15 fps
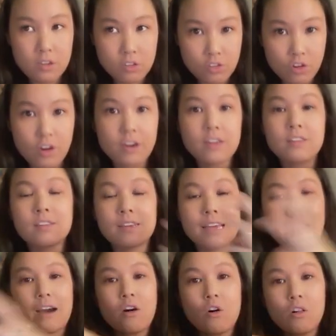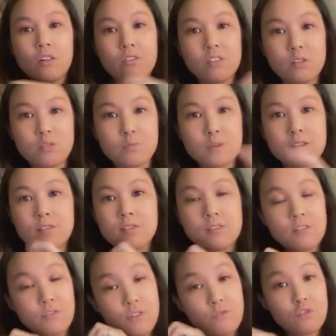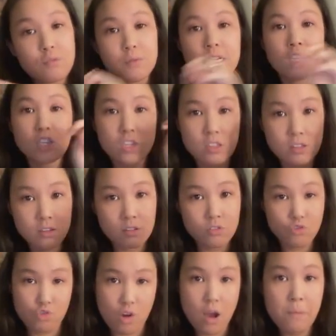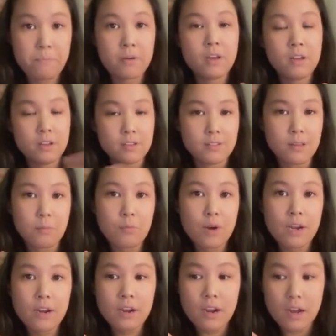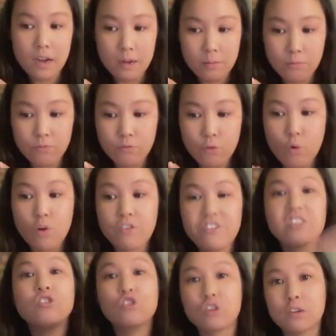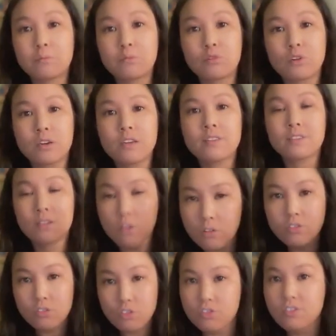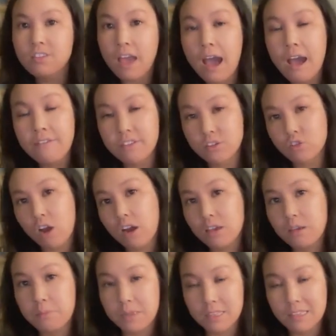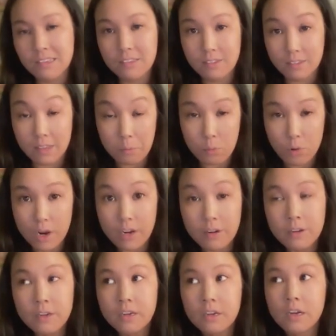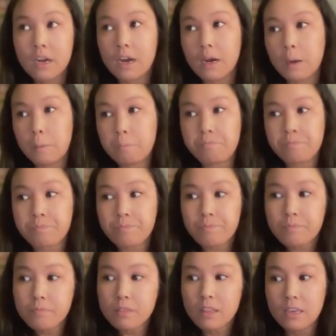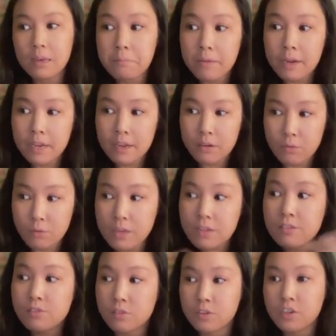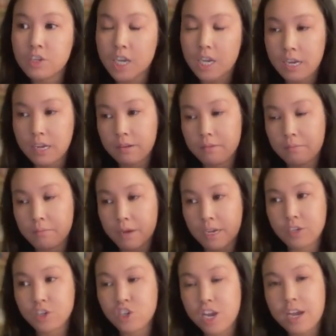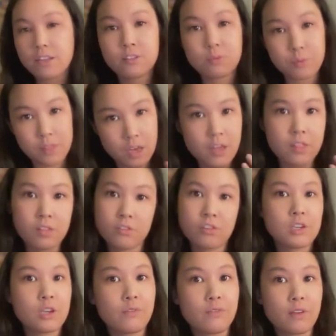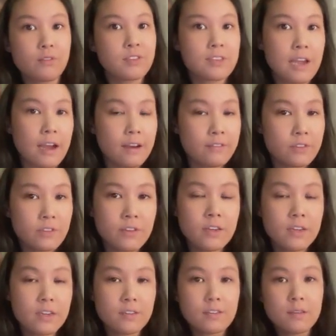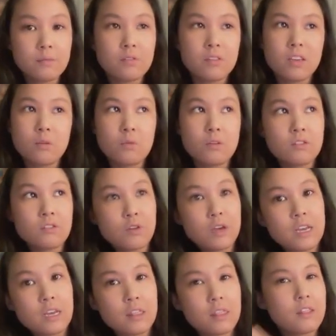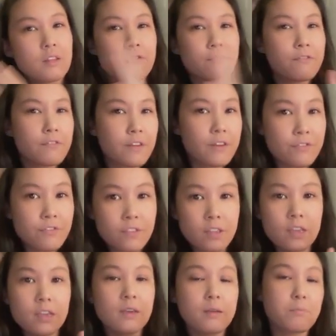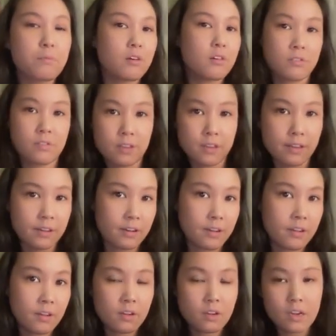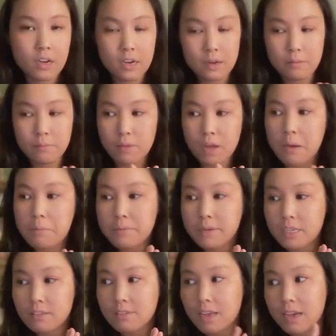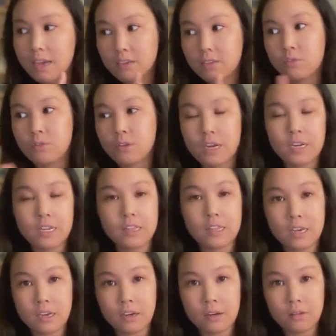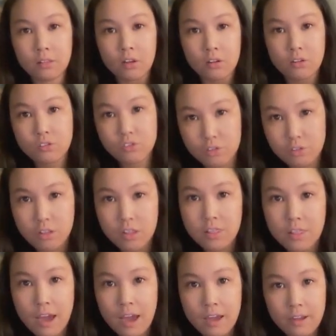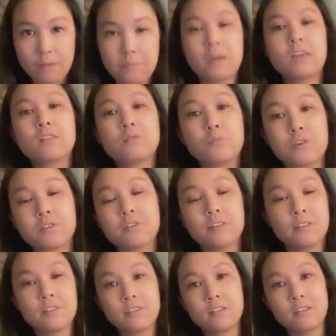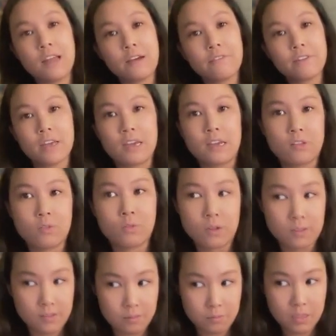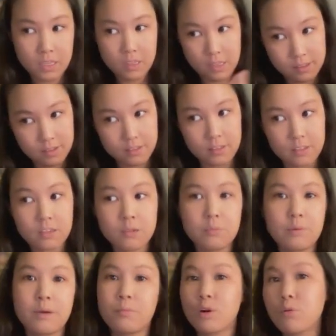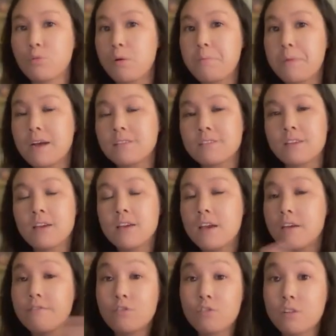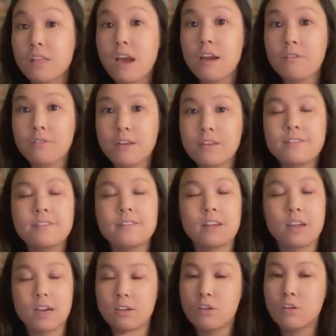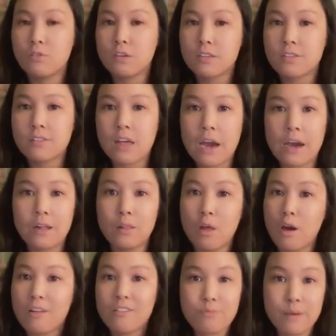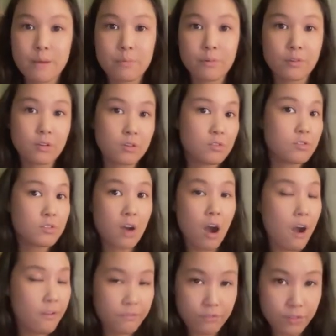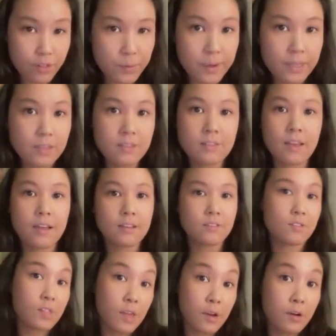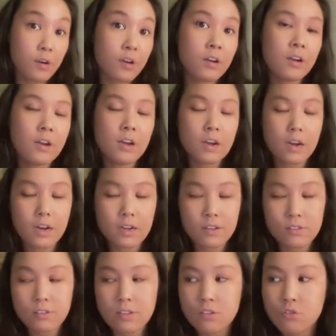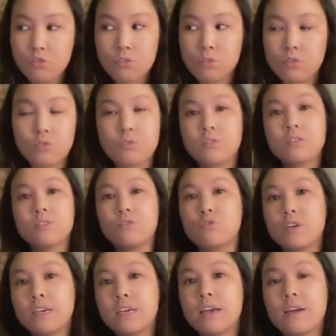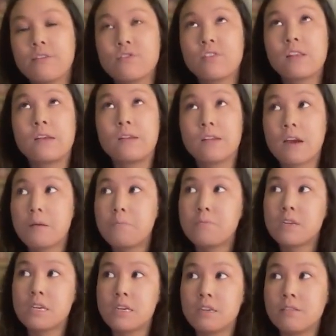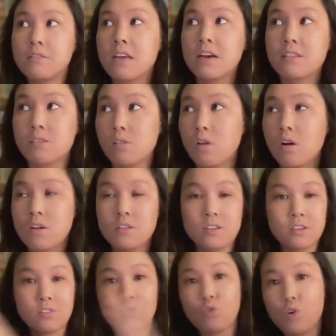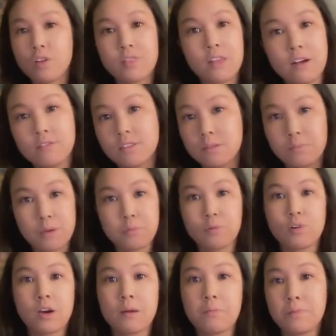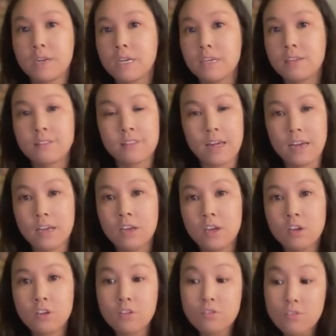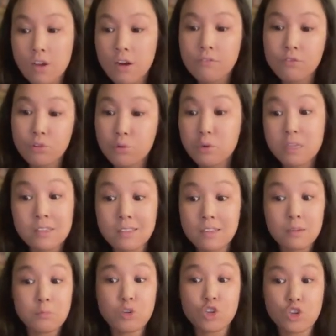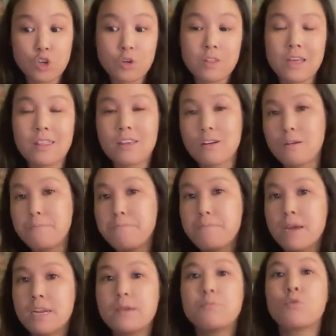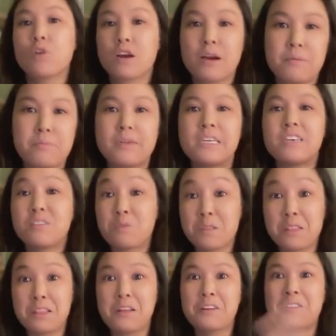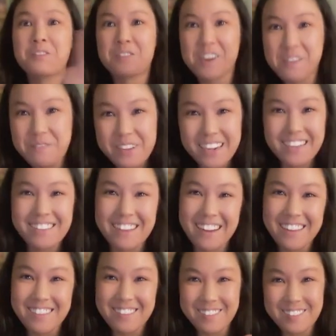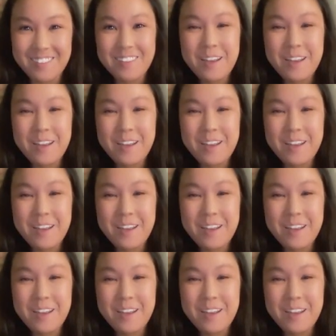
starting to get all of those pieces of information to drop somewhere um, for future employees and also just to have it documented somewhere. Um, in my research and my chats with other chiefs of staffs, it seems like once you hit the 50 person um, company size or anything larger than that, it makes more sense to navigate towards something that's a little bit more robust. And for that reason, I noticed that a lot of people use Confluence as their uh, central source of wiki. I've seen companies as large as 4,000 people companies that use Confluence, and I'm sure that there are many more companies with larger company sizes